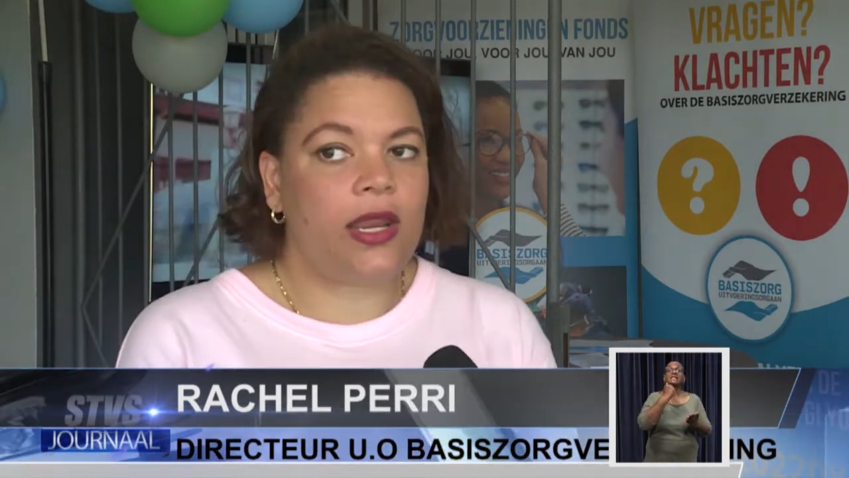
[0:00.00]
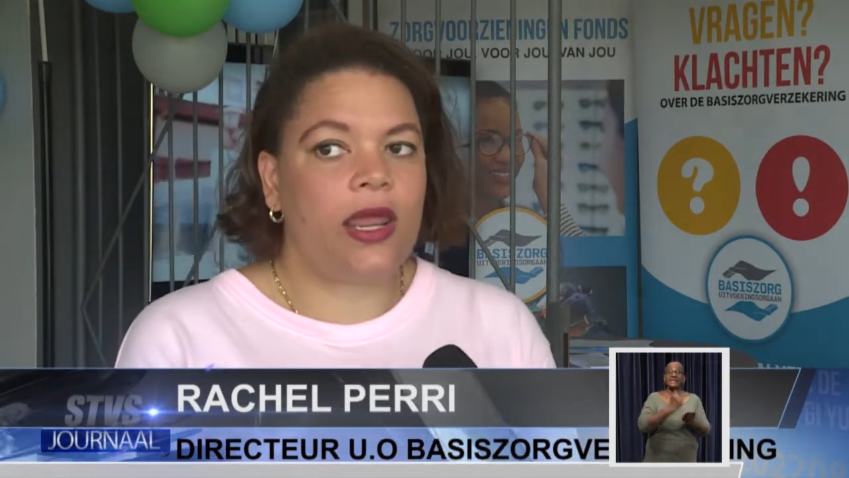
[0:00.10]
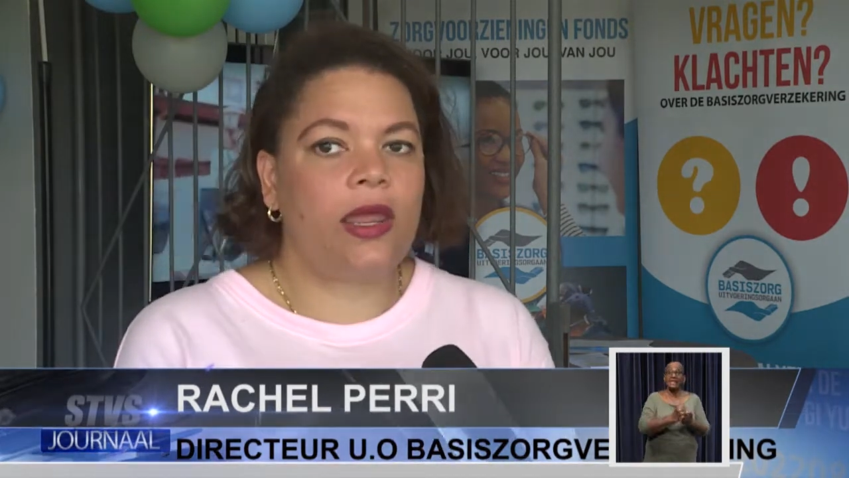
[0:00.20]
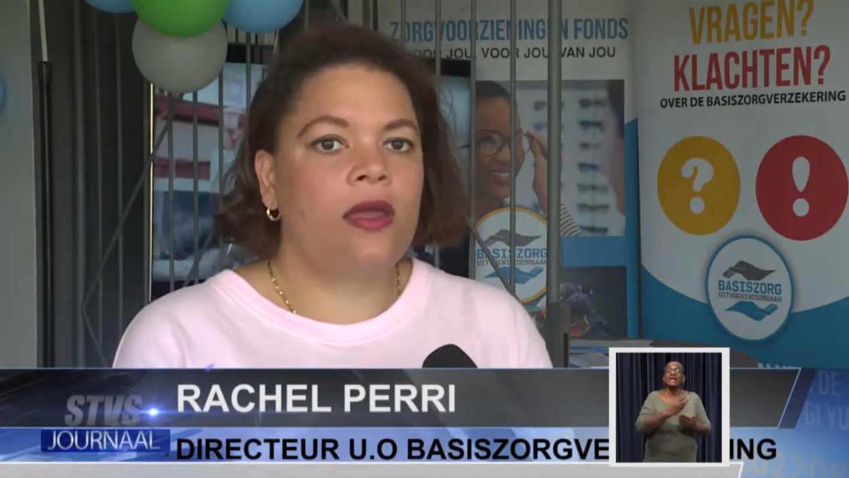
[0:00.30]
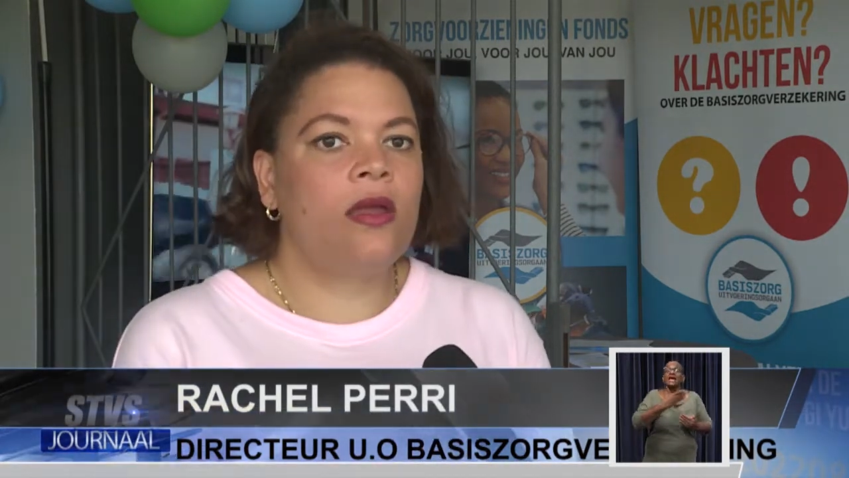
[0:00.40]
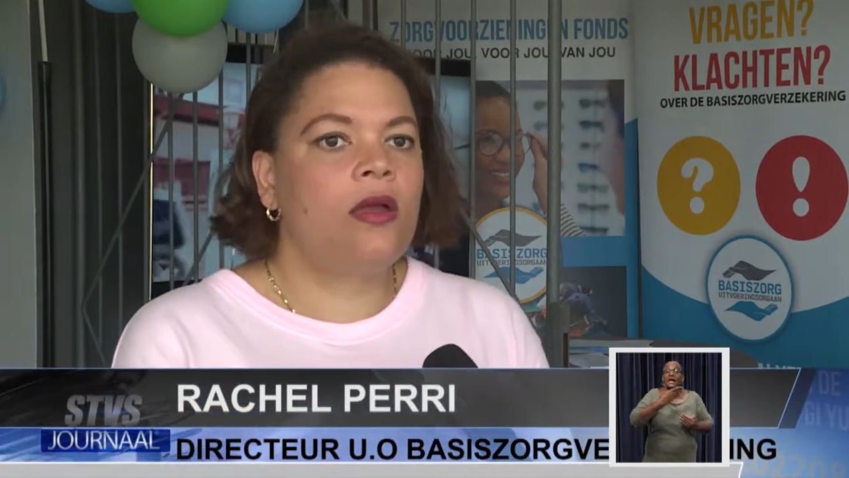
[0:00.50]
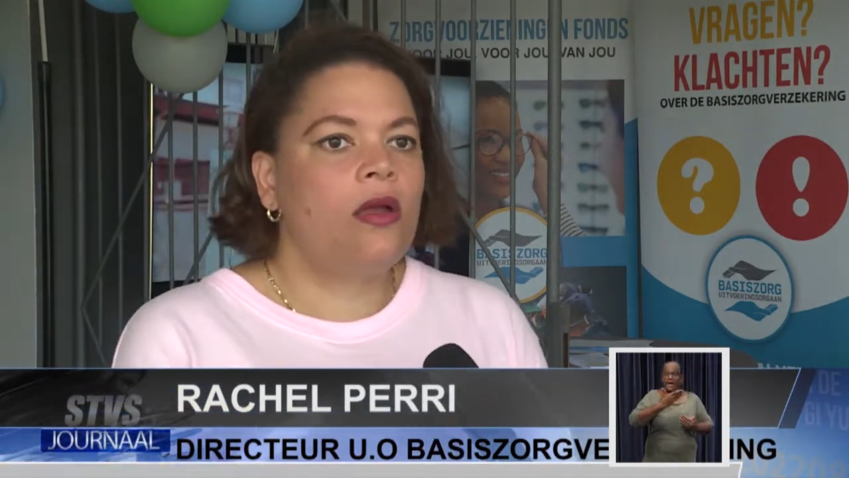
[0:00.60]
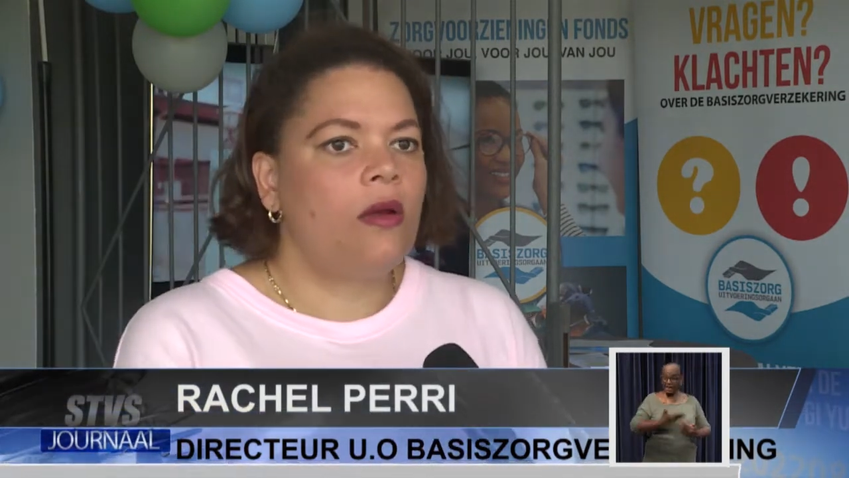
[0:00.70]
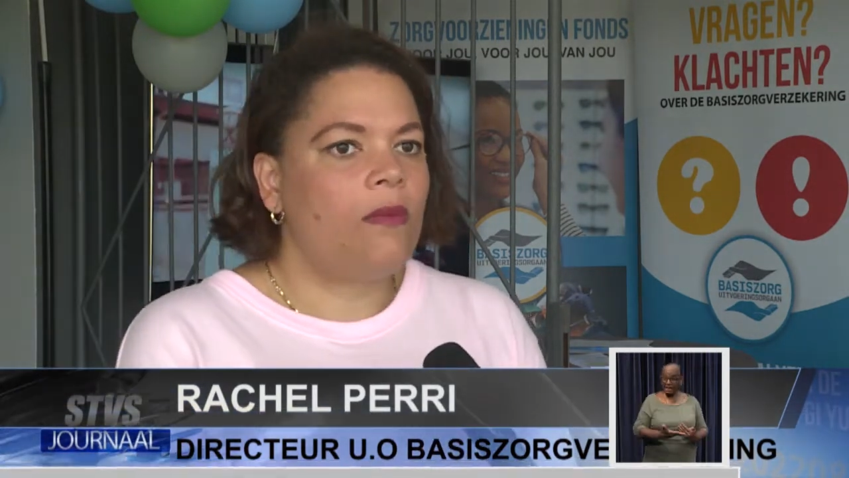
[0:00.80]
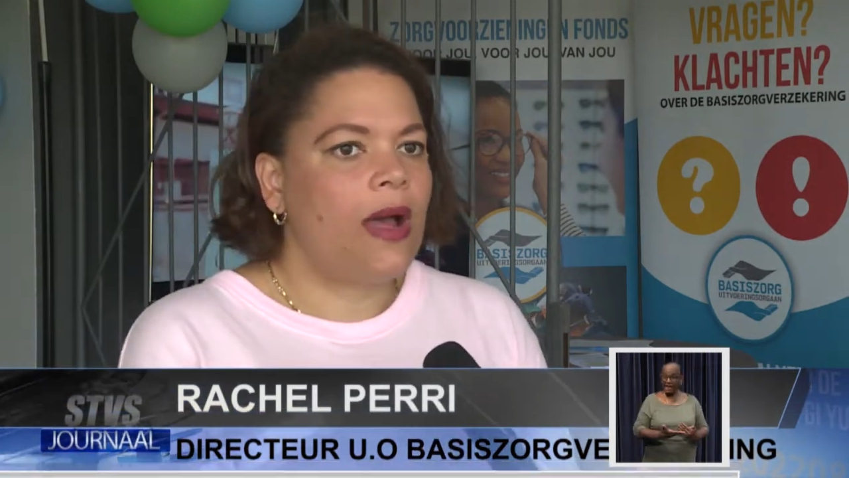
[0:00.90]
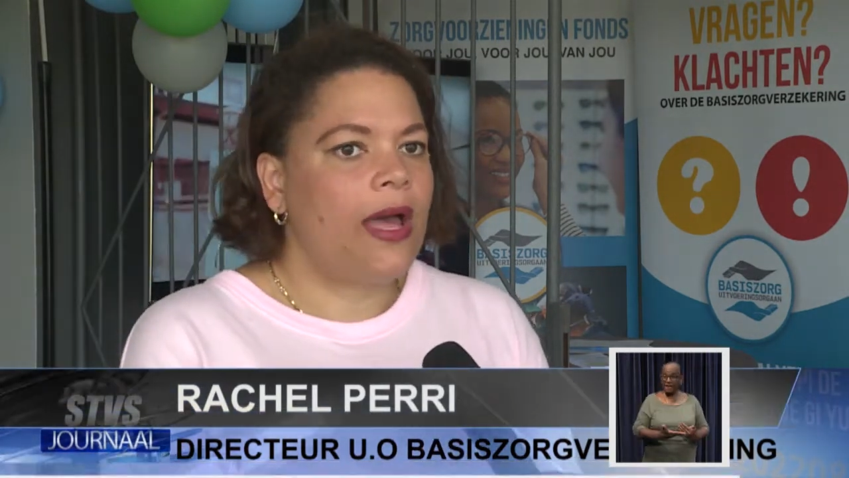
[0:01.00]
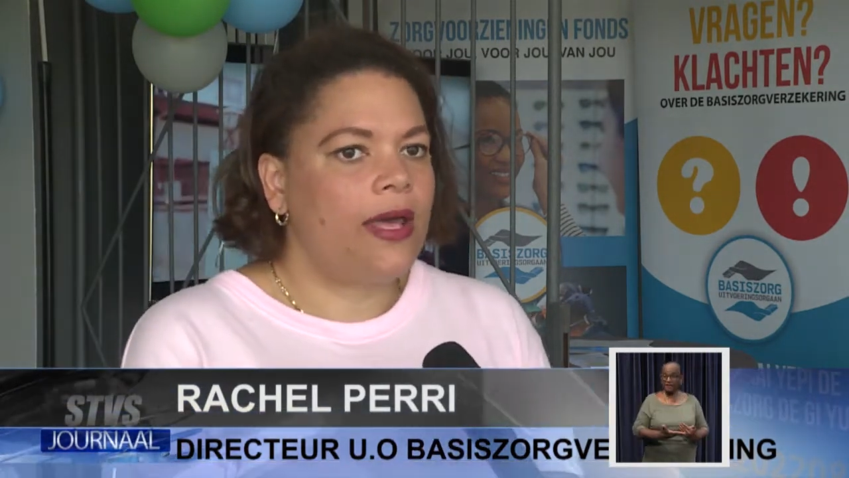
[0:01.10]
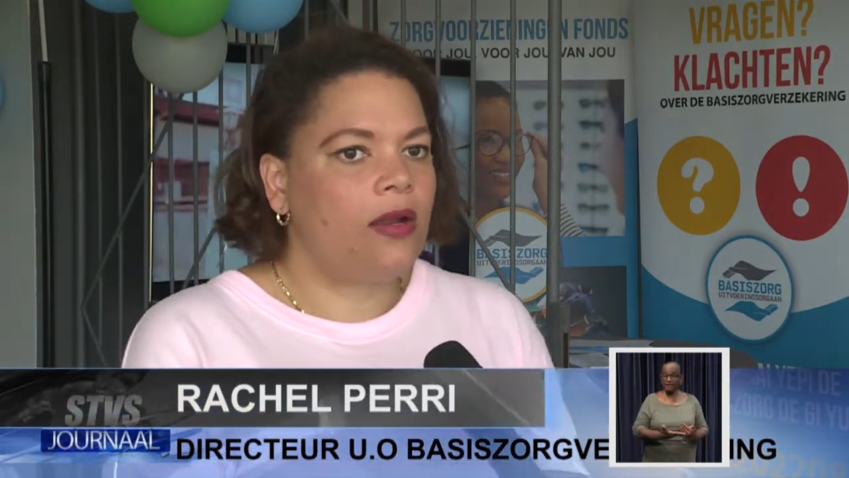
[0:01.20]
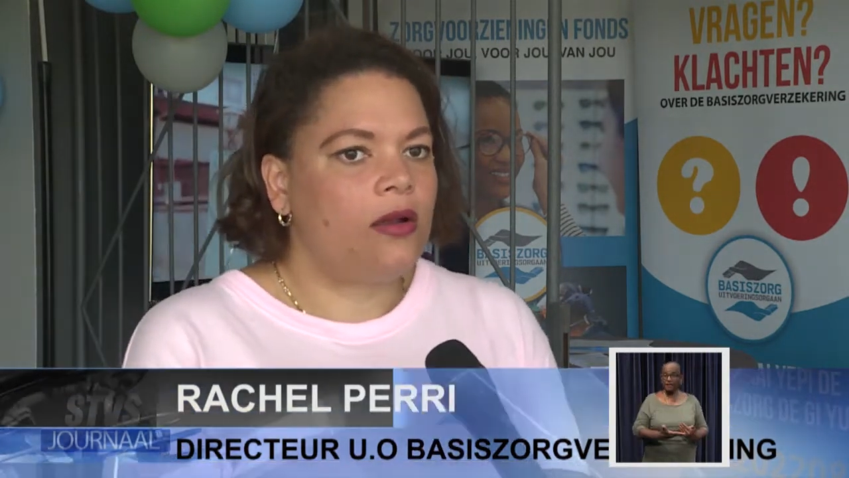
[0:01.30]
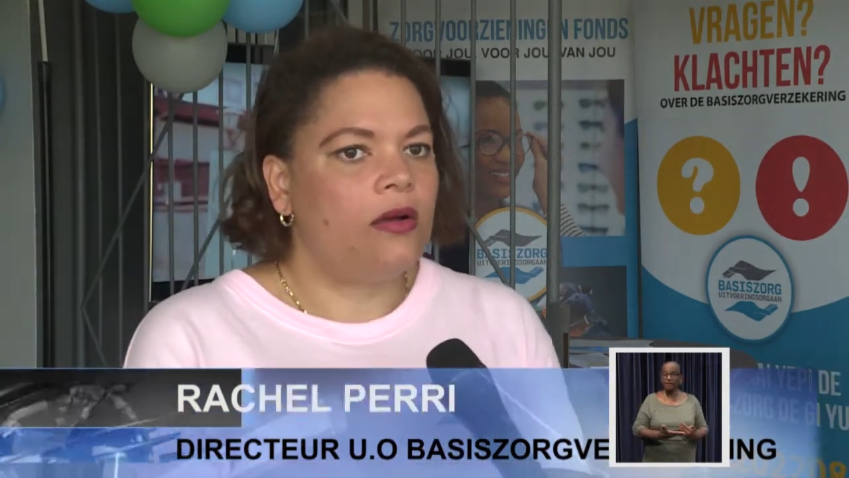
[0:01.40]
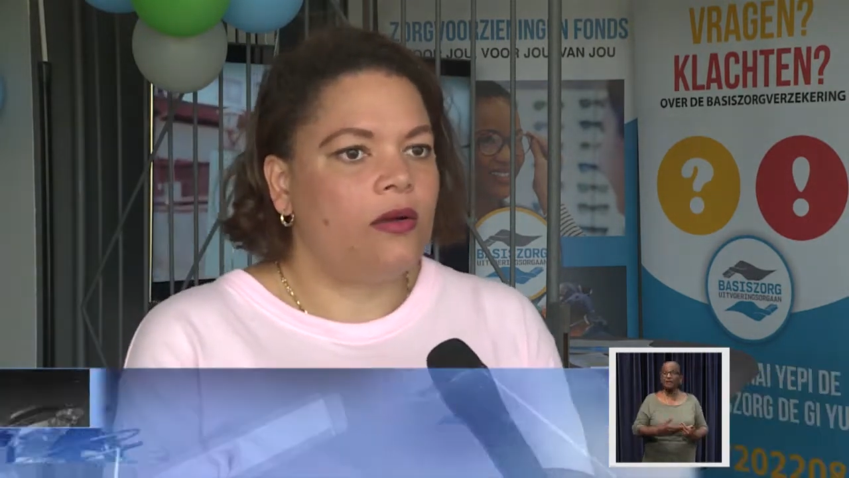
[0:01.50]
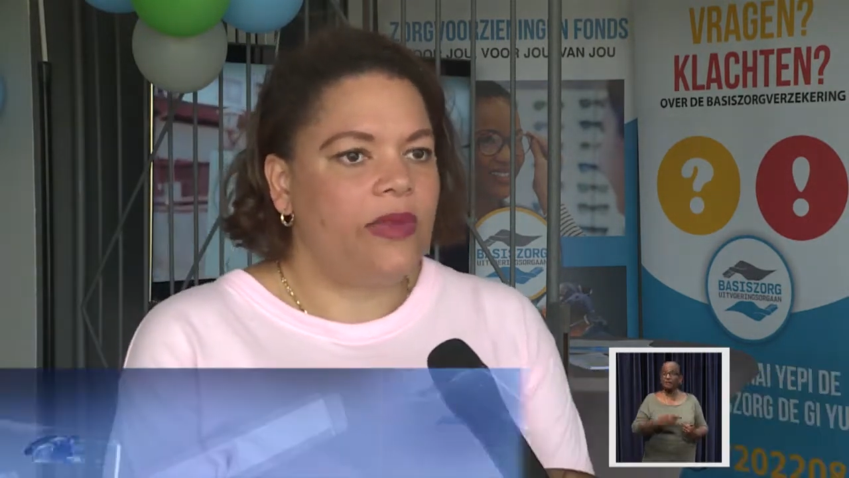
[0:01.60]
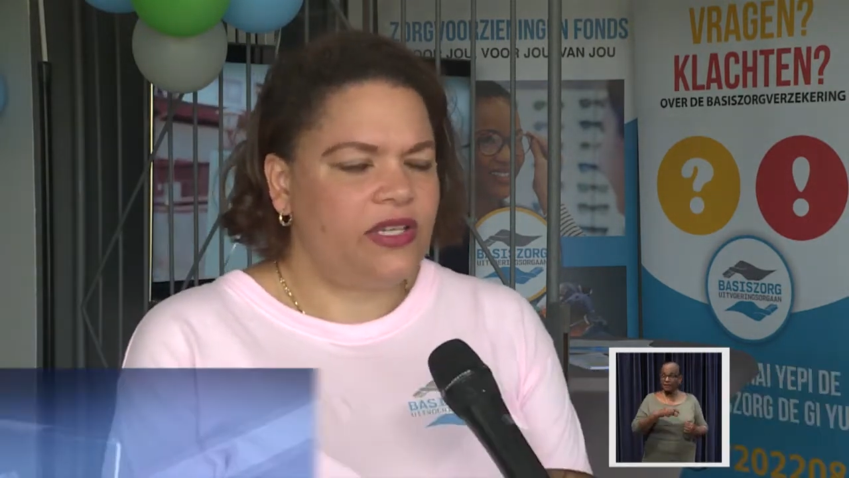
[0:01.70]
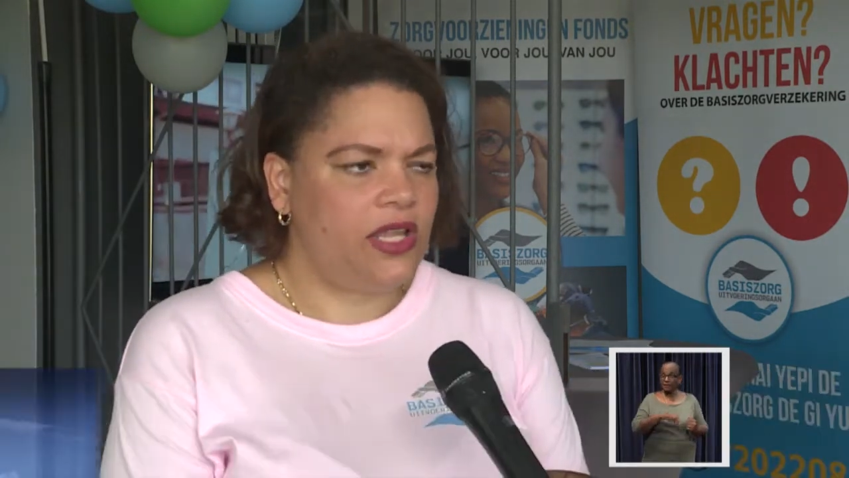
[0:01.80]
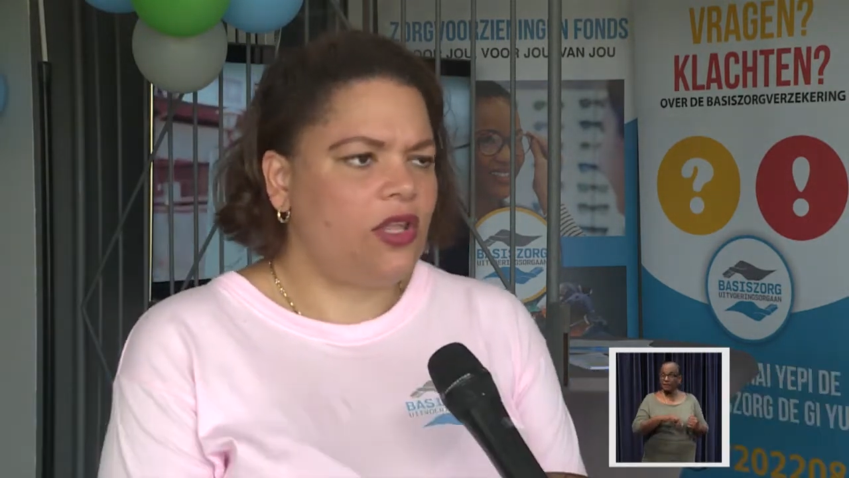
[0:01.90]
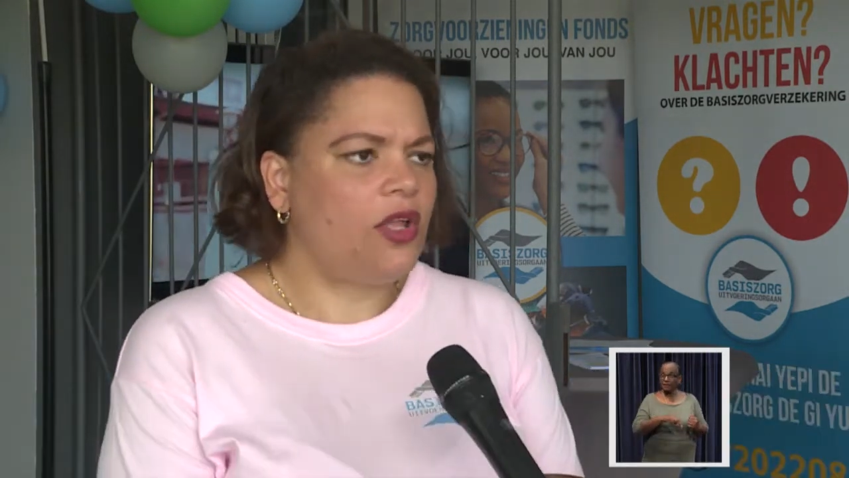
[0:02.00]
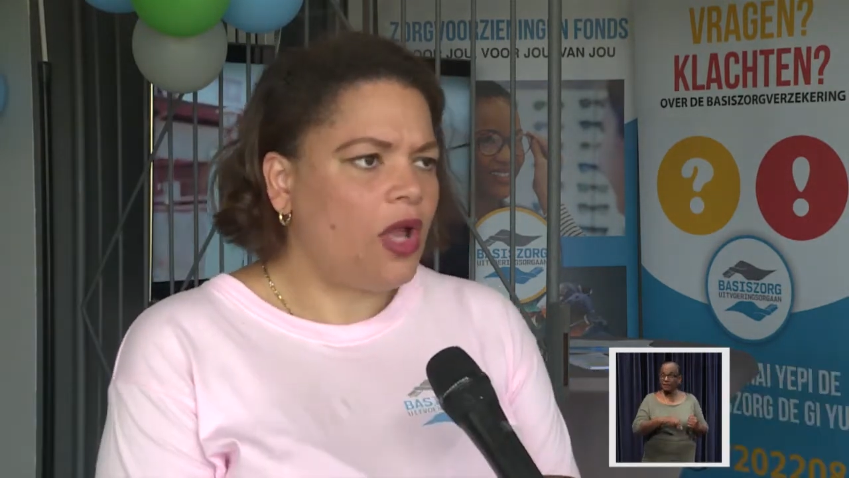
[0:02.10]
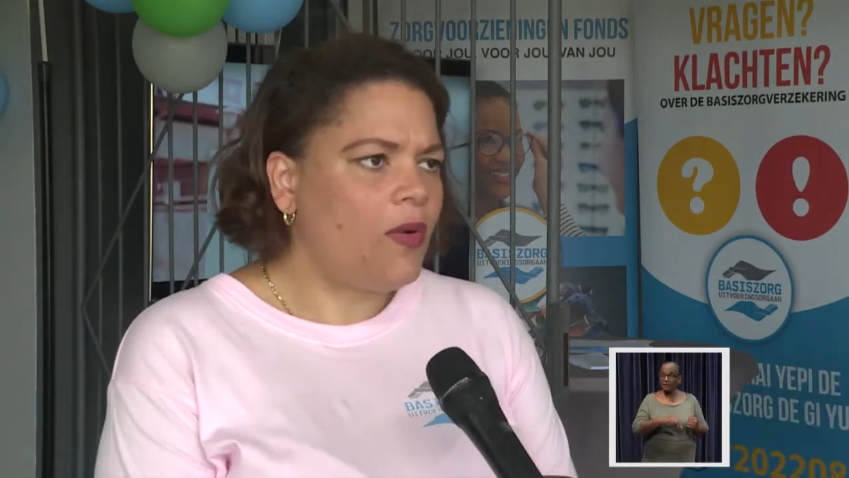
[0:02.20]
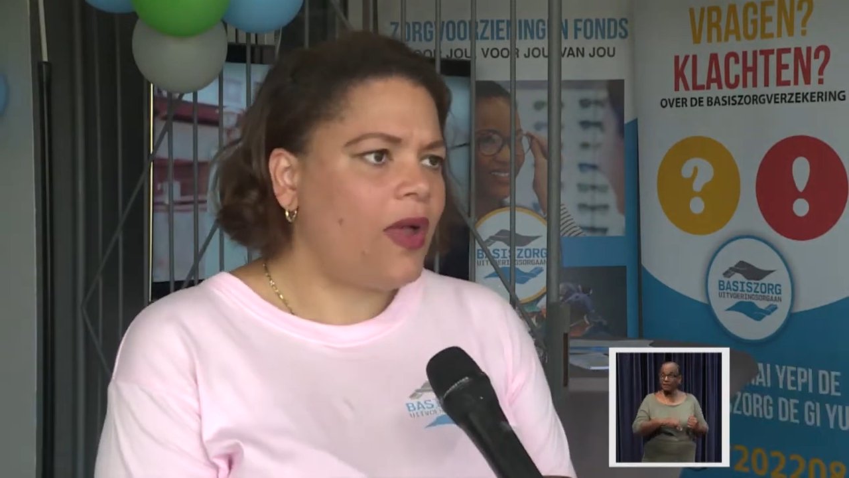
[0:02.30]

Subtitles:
to healthcare and to assure